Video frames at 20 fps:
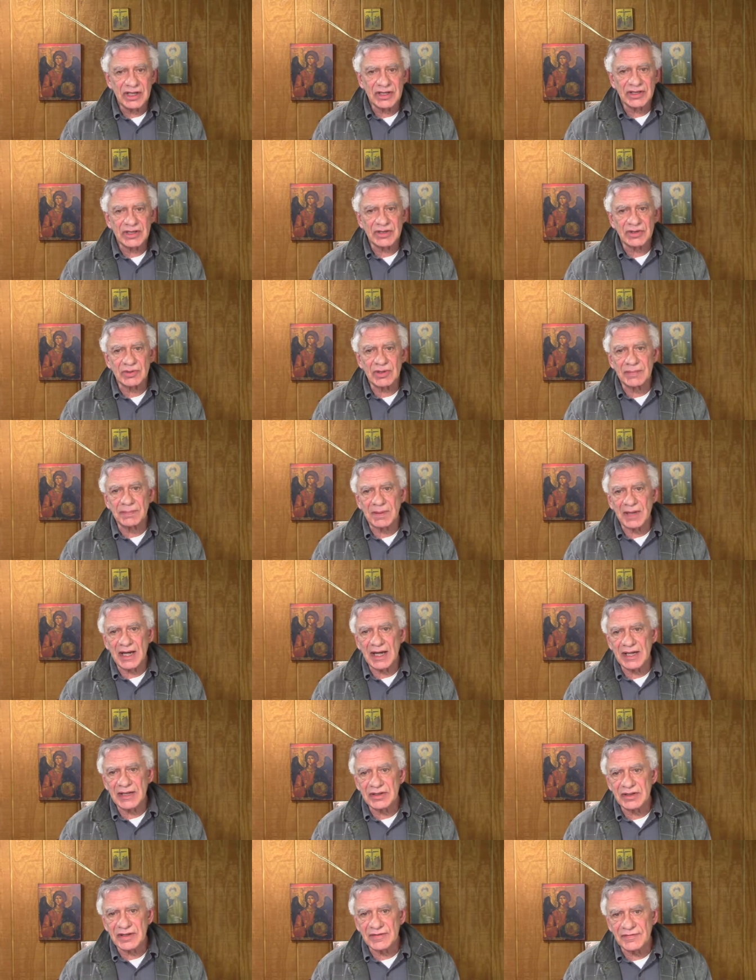Jesus
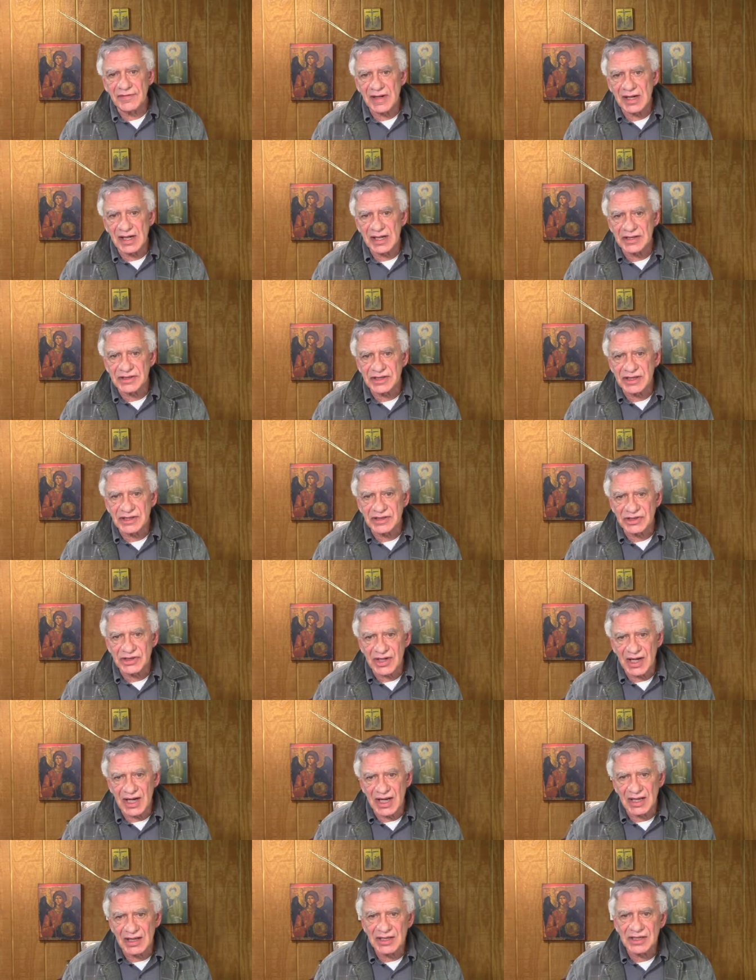replied to the
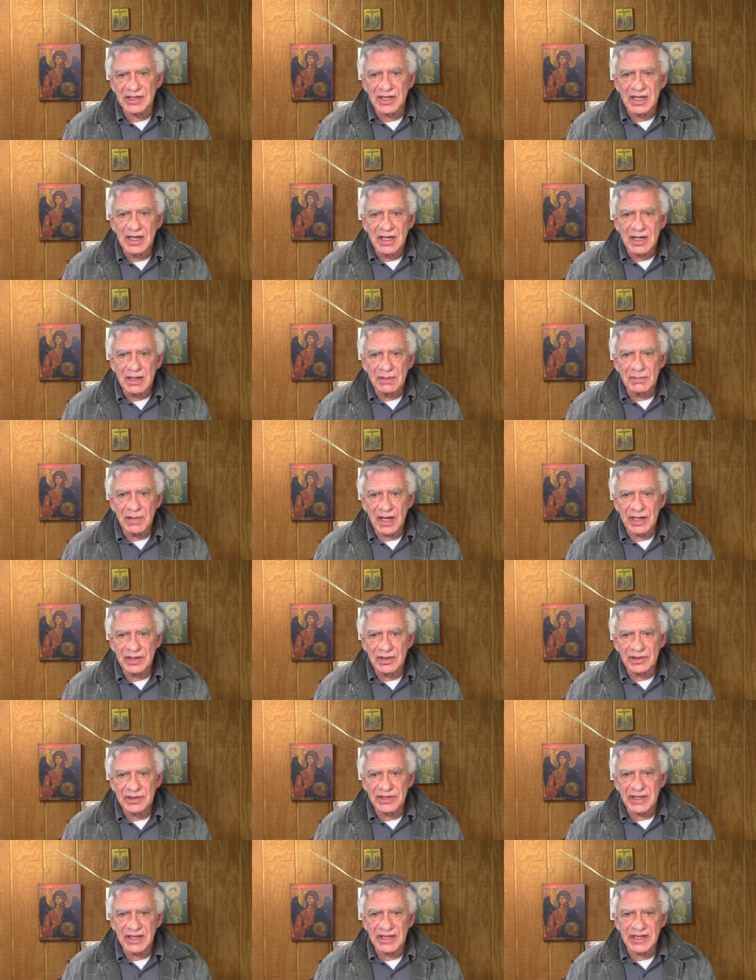Pharisees' challenge by
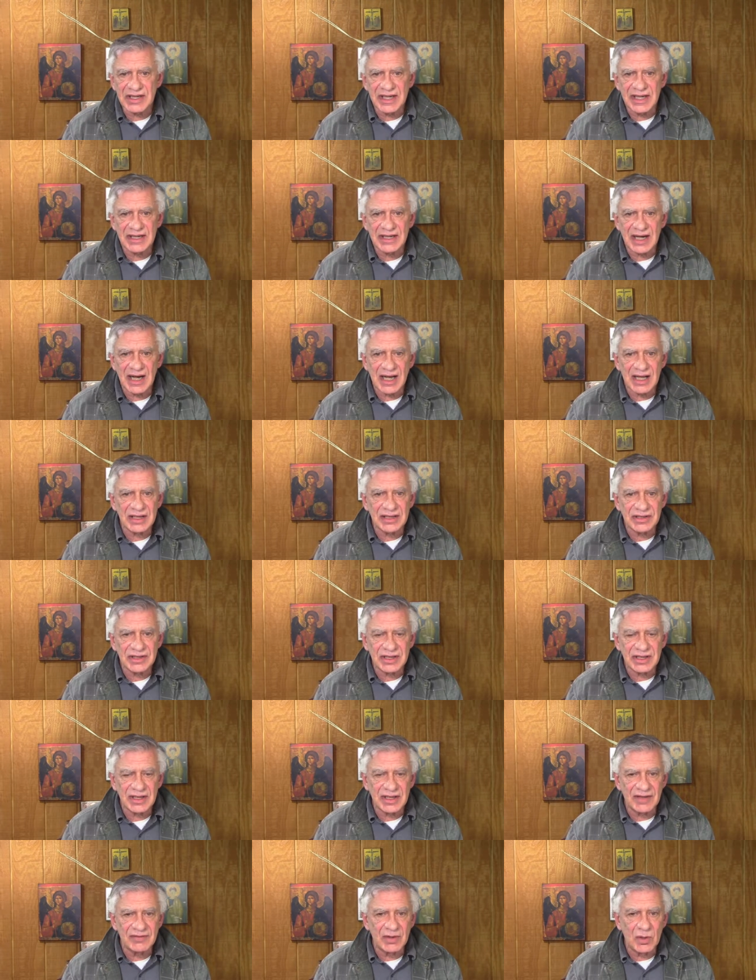using the
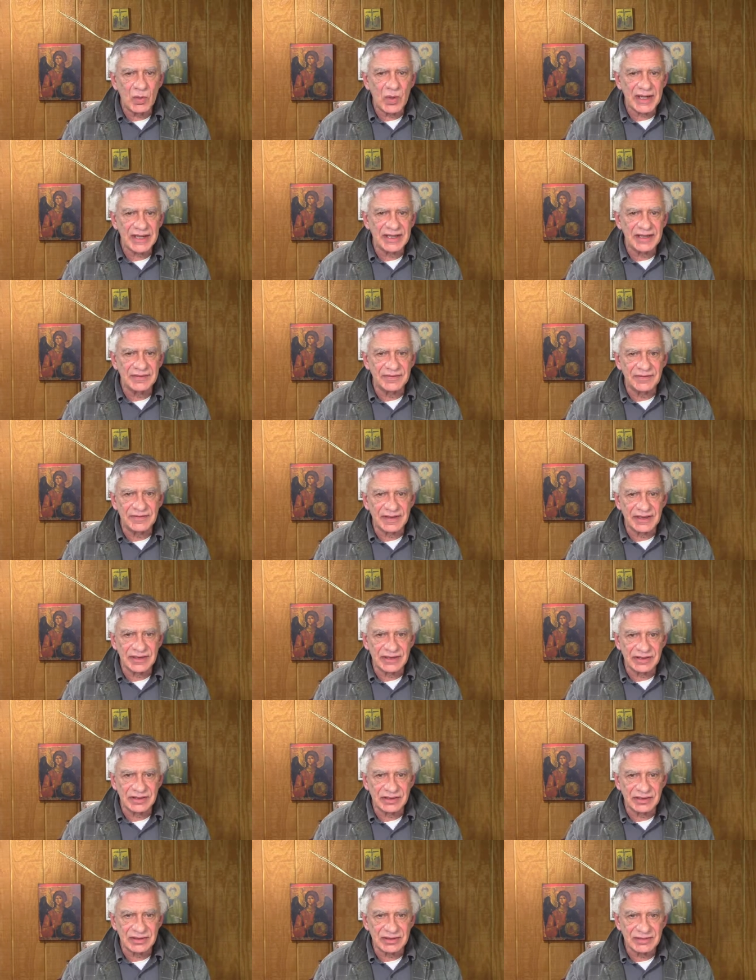analogy of a wedding
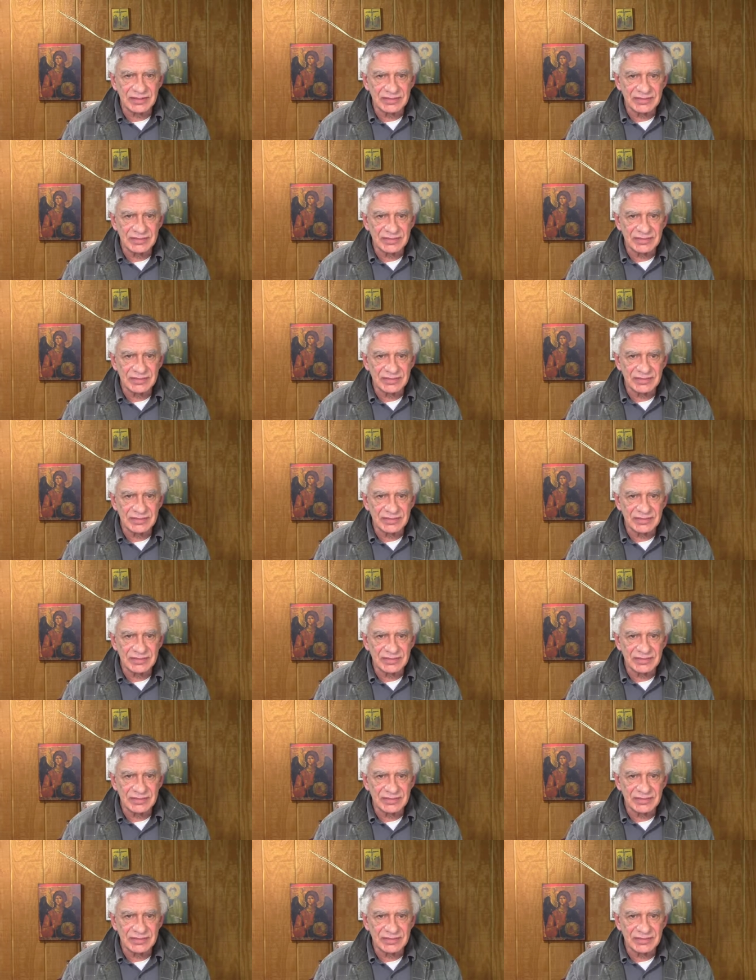feast.